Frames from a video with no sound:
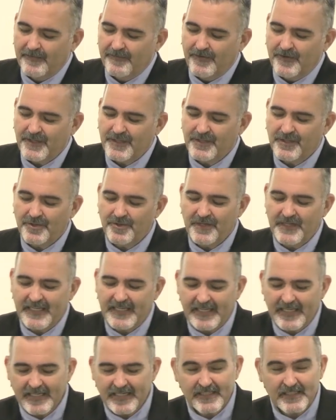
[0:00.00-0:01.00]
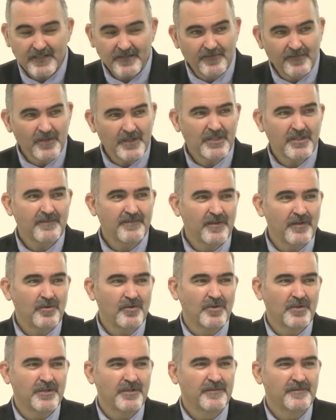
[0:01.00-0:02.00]
Verse 2, he hears the voice of the
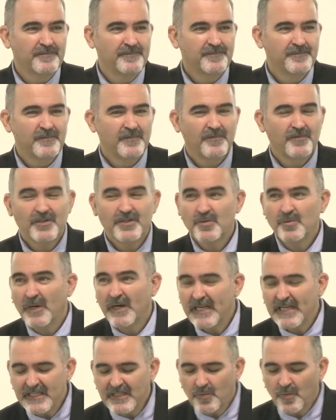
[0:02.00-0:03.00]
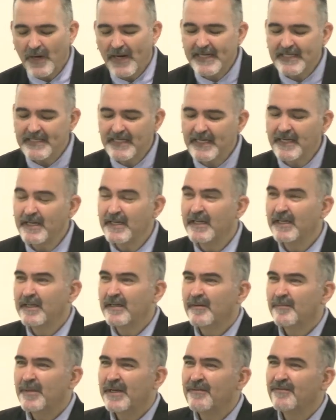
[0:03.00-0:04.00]
Lord. Verse 1, he's waiting.
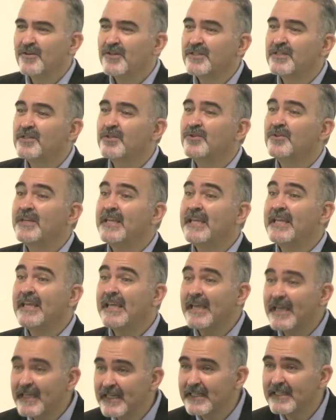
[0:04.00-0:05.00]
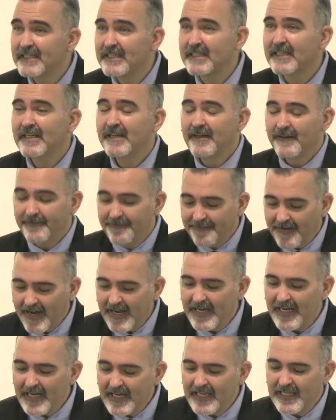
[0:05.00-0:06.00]
But in verse 2, he
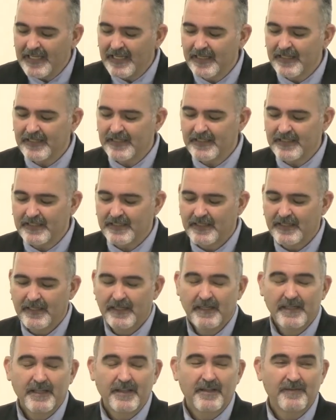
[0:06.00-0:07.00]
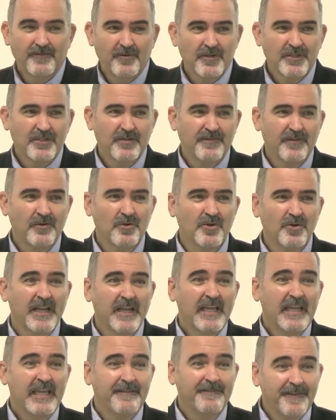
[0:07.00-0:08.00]
finally hears the voice of the Lord.
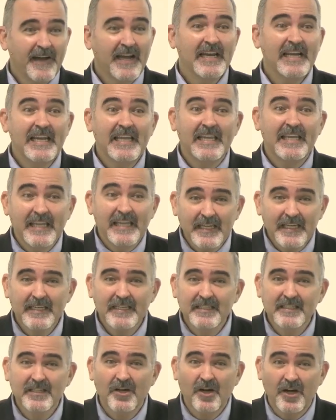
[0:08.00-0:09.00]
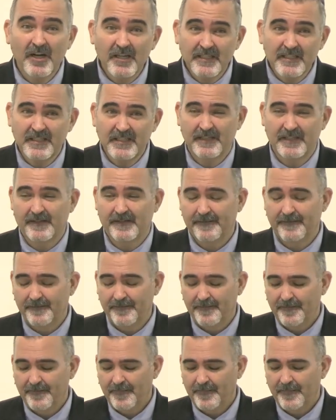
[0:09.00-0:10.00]
He finally hears the answer.
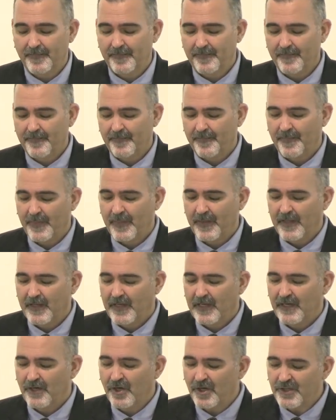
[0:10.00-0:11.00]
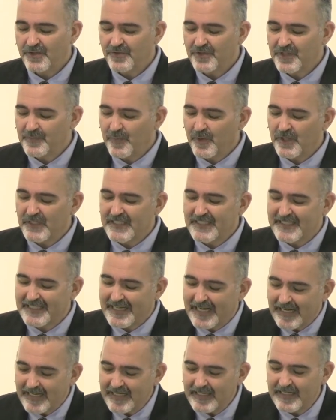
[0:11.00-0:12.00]
And God's response is
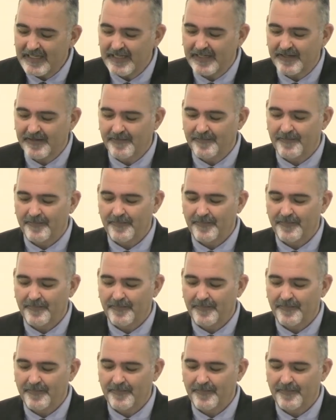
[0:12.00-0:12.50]
clear here.